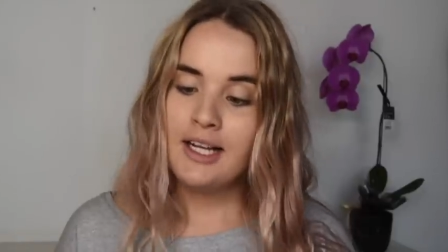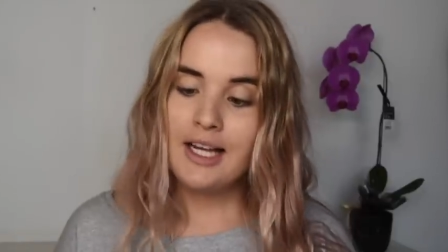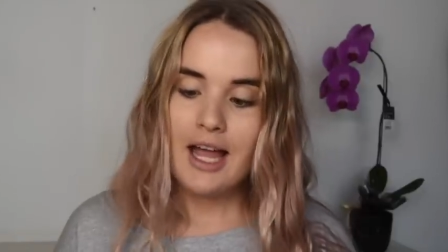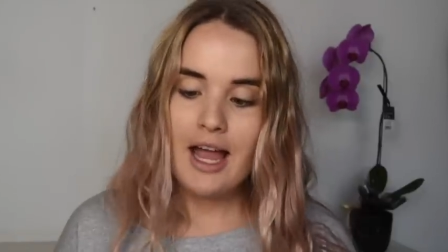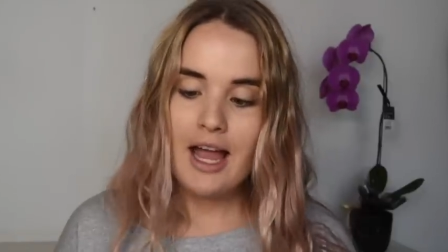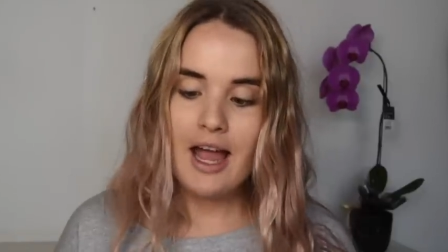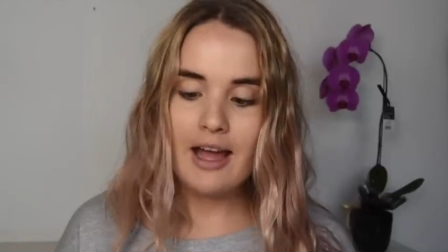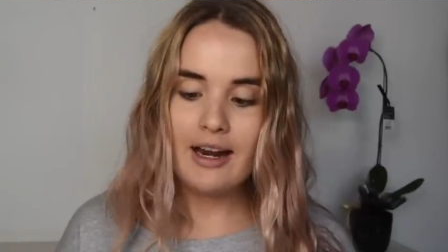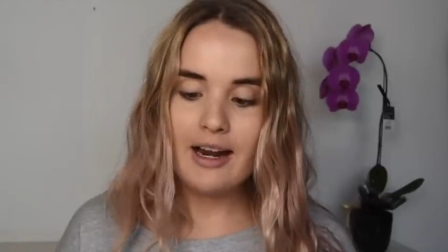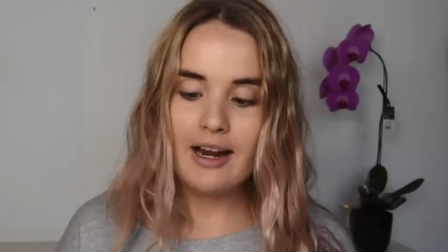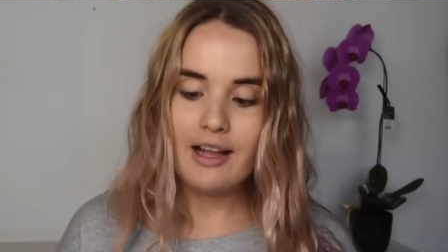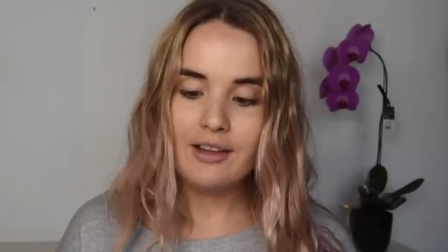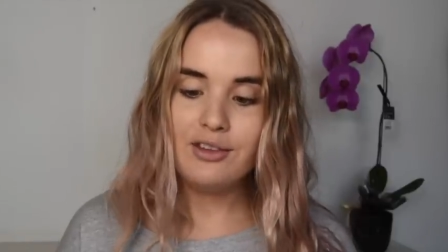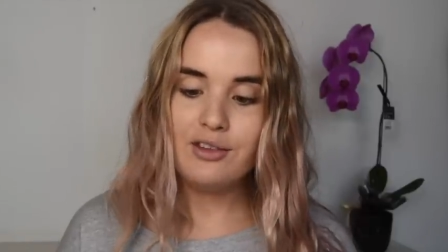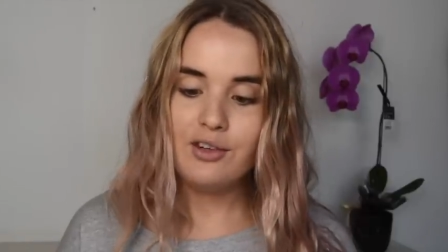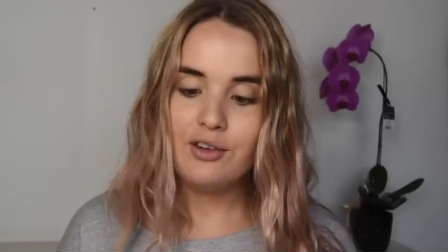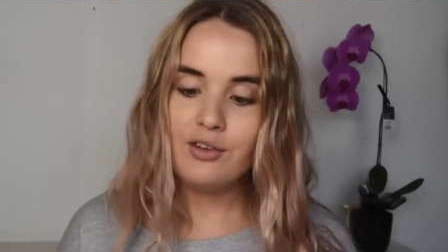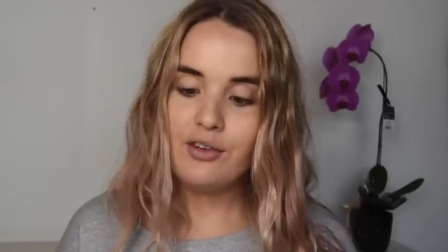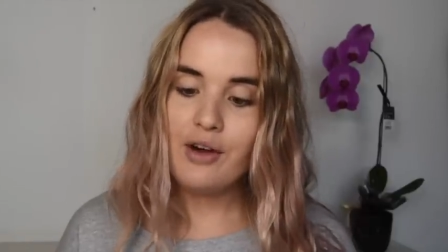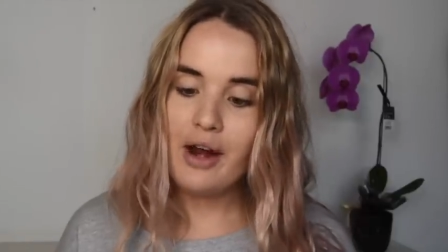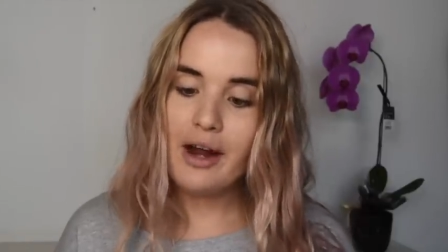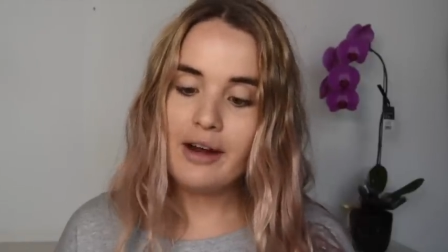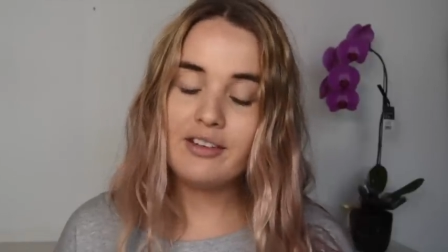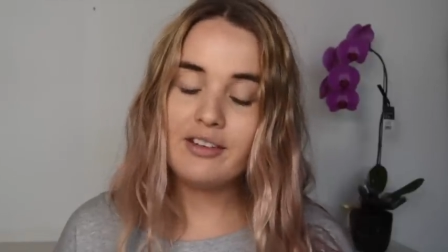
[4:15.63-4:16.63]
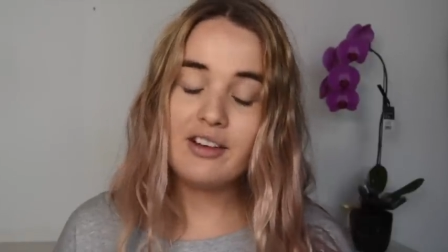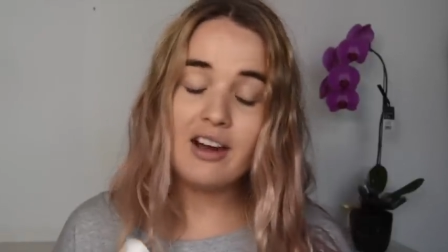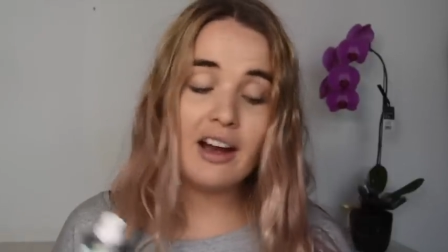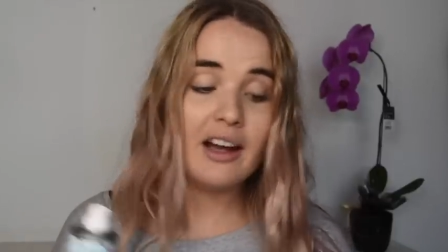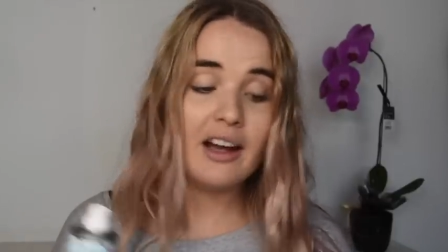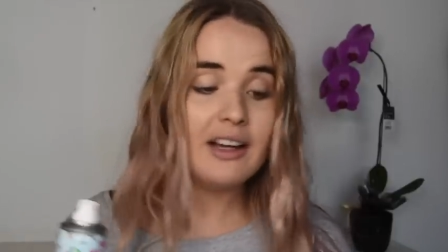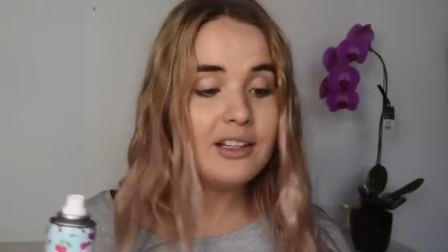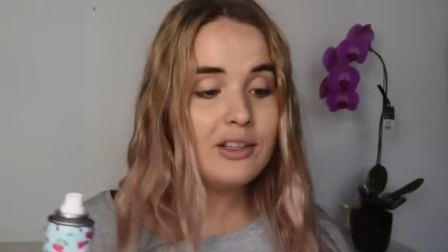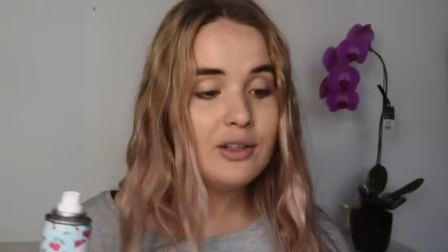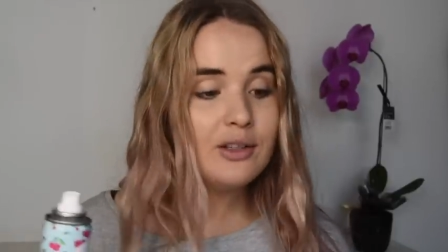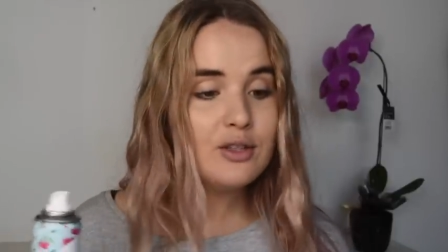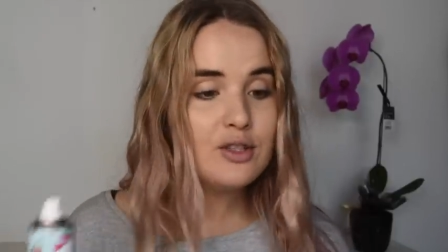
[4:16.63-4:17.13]
And at the rate
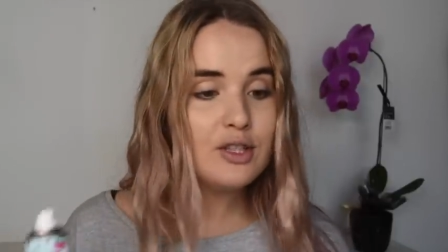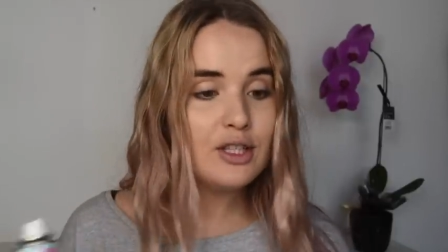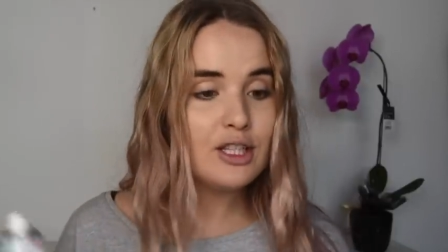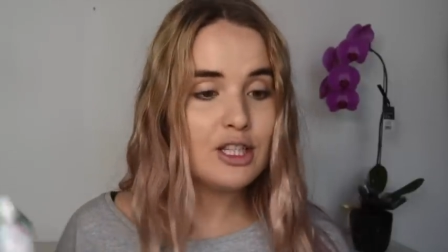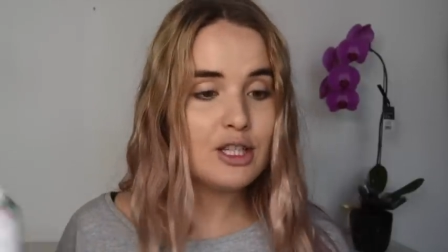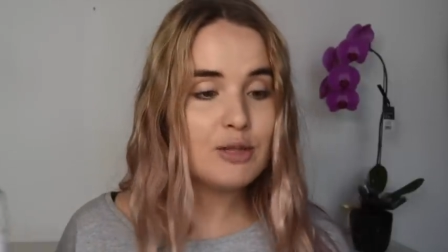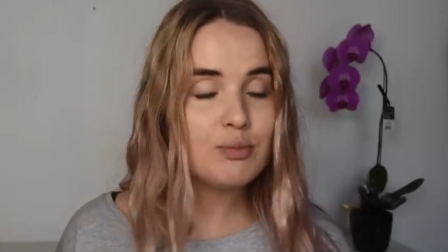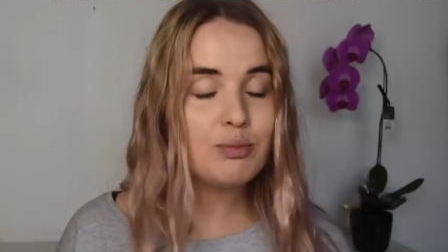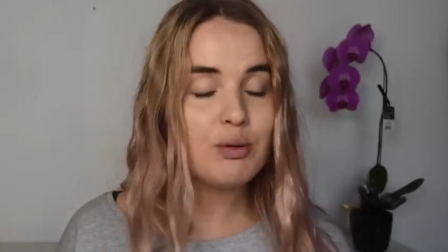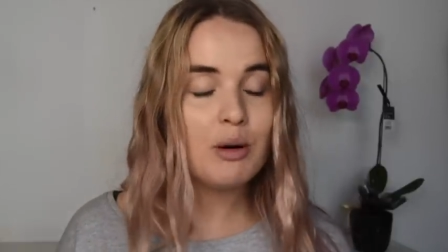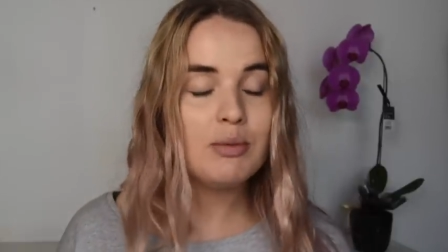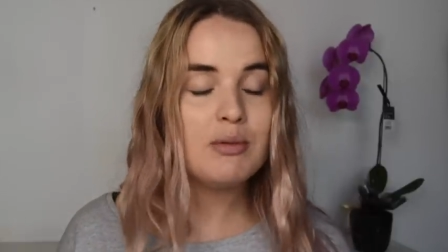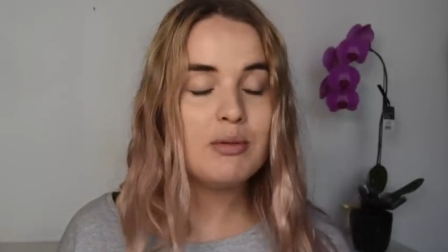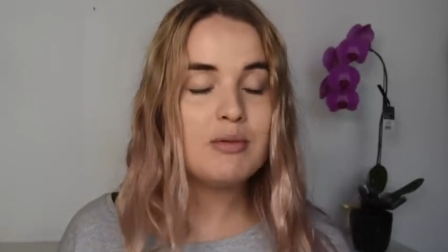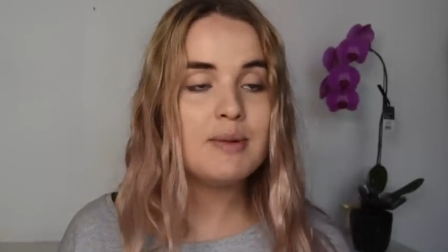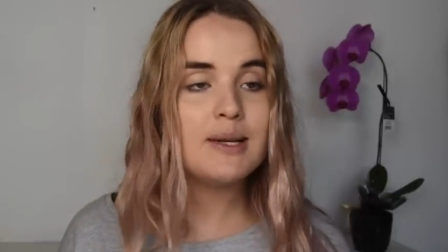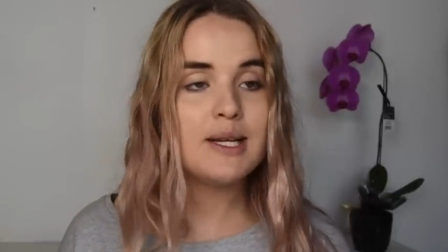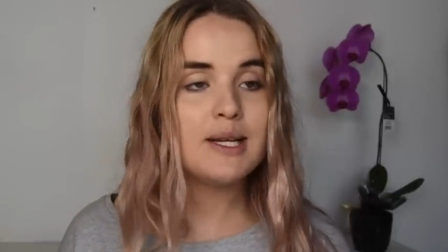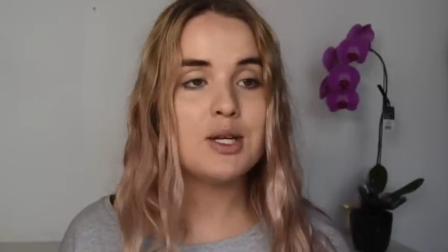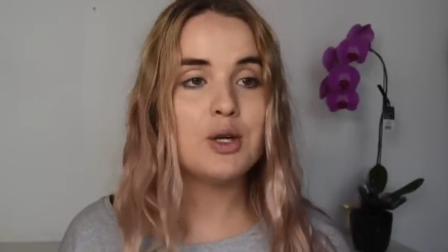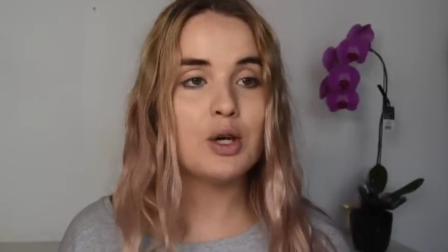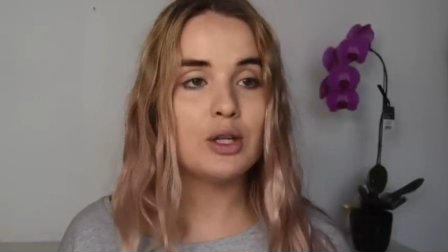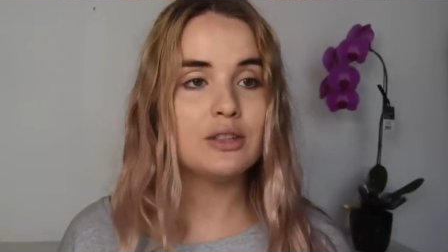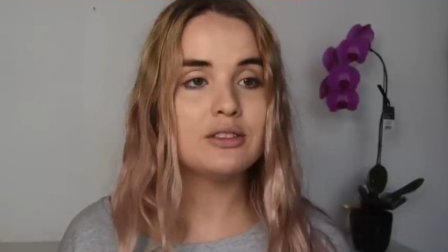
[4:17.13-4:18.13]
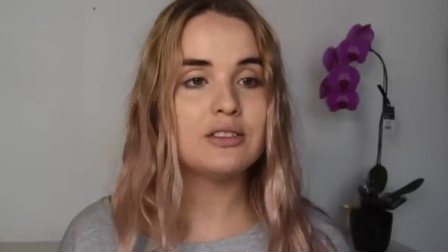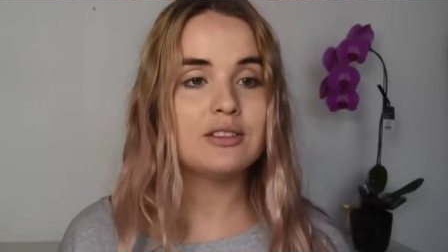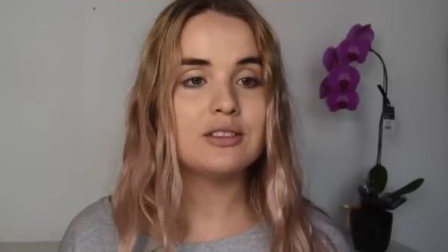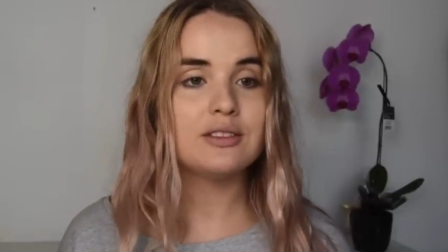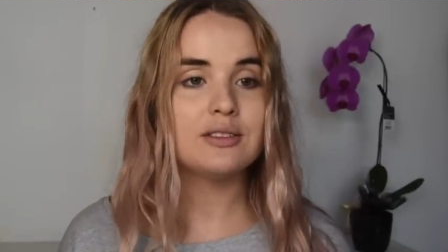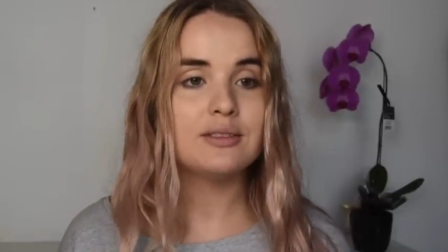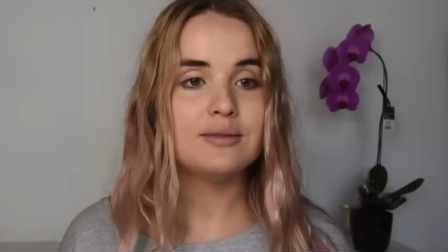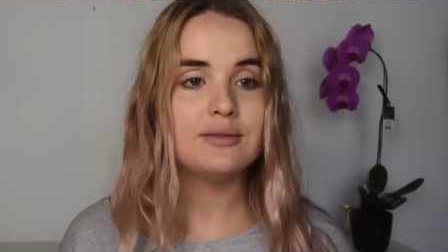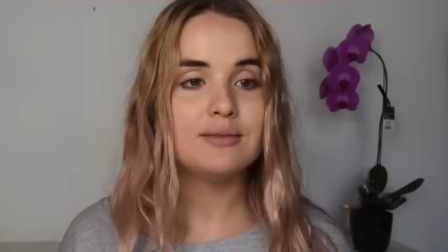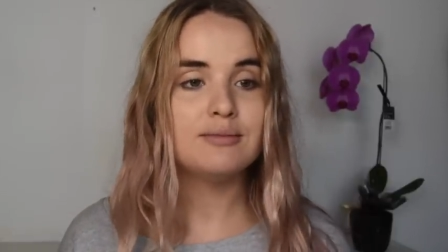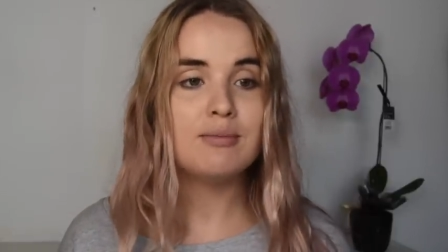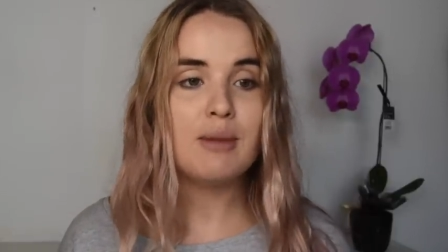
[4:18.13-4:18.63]
I use it, it's probably not
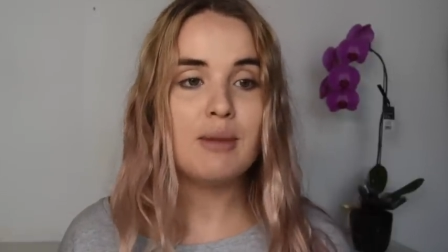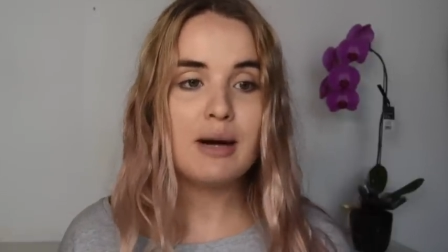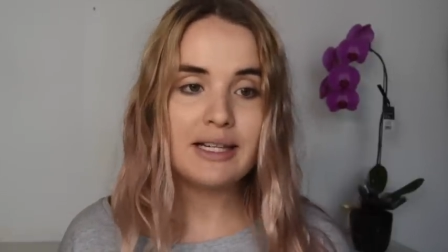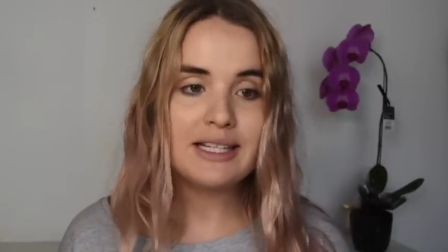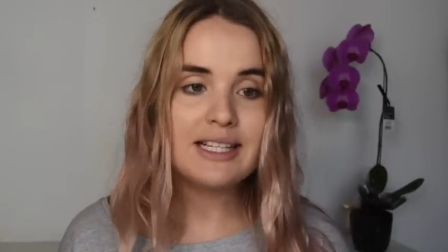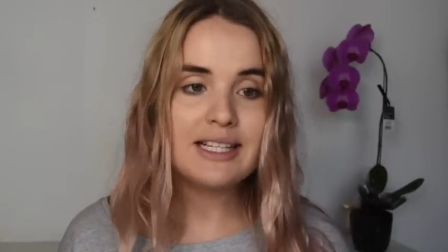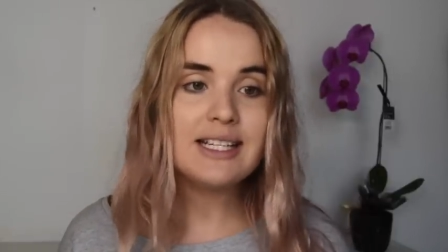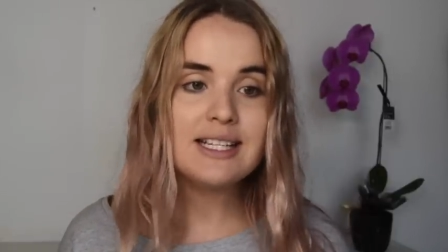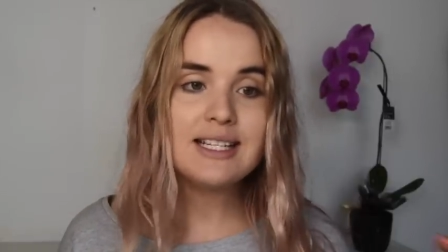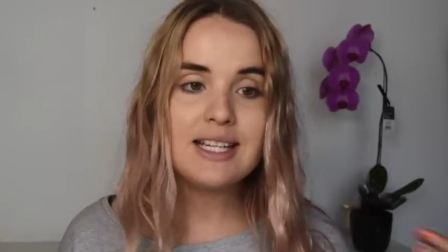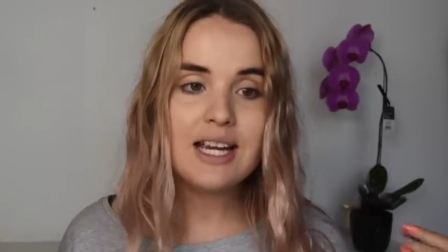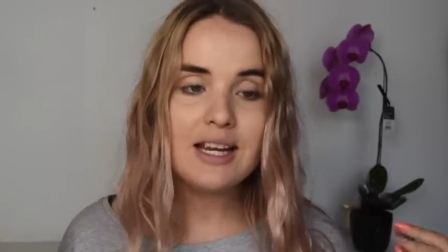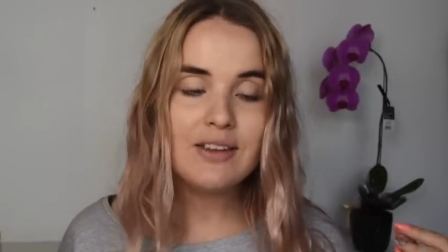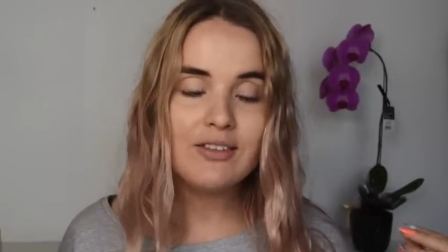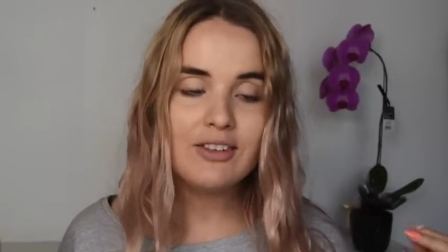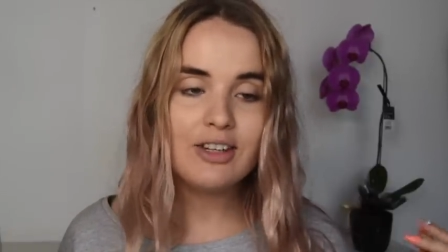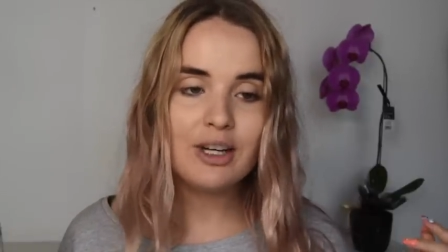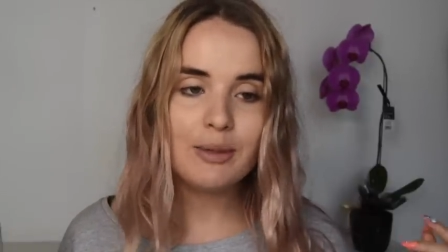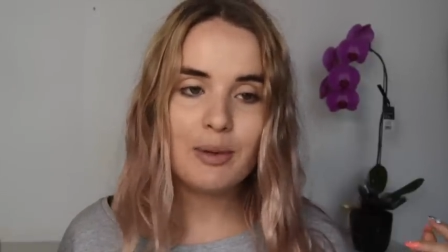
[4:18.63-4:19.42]
money saving.